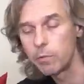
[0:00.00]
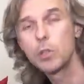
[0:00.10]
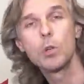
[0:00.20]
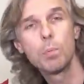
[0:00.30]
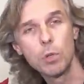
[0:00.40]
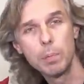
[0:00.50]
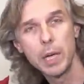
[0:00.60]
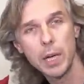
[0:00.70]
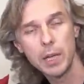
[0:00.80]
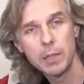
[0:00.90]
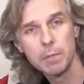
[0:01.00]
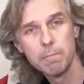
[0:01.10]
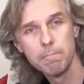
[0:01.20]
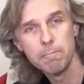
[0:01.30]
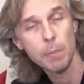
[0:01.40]
which you put behind,
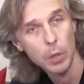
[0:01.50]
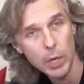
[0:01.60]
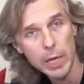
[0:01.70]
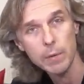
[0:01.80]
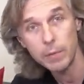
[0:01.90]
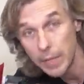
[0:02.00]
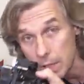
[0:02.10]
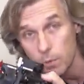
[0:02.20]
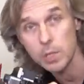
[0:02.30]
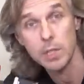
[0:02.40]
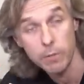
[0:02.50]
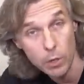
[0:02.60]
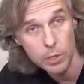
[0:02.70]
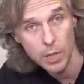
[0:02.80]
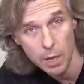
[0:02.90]
okay? That was the
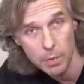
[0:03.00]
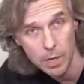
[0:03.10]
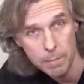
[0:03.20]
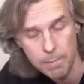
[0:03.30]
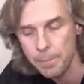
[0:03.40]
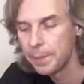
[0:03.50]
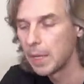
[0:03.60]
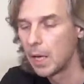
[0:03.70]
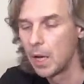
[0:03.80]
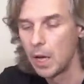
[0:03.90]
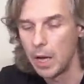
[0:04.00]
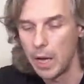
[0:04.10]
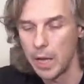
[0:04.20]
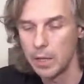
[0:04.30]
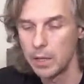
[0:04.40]
first camera.
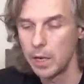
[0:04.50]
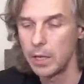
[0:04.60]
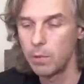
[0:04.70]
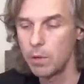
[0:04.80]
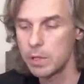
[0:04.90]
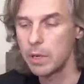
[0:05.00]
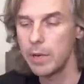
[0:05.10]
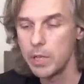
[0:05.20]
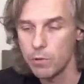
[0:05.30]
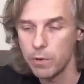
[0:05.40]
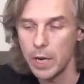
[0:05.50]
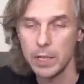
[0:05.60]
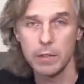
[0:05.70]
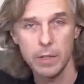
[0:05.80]
And it was a rangefinder,